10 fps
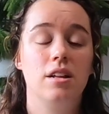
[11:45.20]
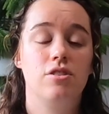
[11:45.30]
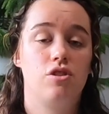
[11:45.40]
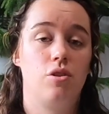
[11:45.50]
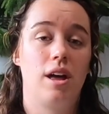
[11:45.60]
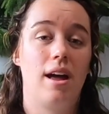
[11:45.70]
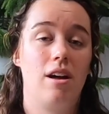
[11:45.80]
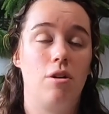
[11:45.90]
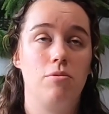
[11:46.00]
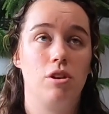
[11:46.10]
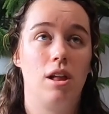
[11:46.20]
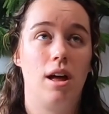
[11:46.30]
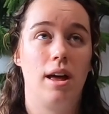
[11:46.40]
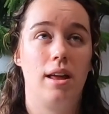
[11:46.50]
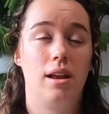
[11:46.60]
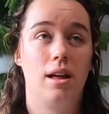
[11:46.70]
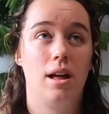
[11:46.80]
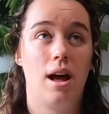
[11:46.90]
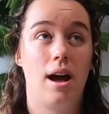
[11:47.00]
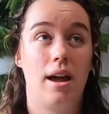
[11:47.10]
so that helped a lot.
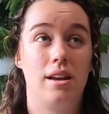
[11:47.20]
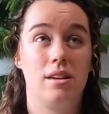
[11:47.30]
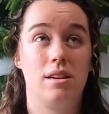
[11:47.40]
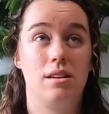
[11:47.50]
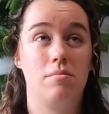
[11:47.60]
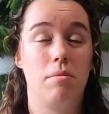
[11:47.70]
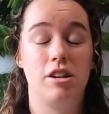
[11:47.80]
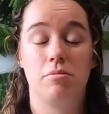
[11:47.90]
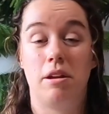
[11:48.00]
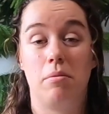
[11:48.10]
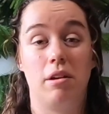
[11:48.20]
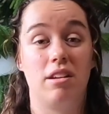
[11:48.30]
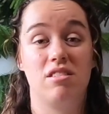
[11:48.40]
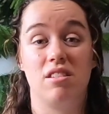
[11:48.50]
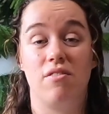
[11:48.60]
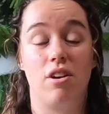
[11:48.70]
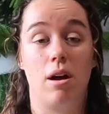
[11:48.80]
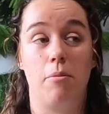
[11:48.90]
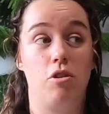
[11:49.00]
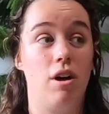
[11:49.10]
My tomato plants did
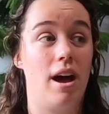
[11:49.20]
phenomenal.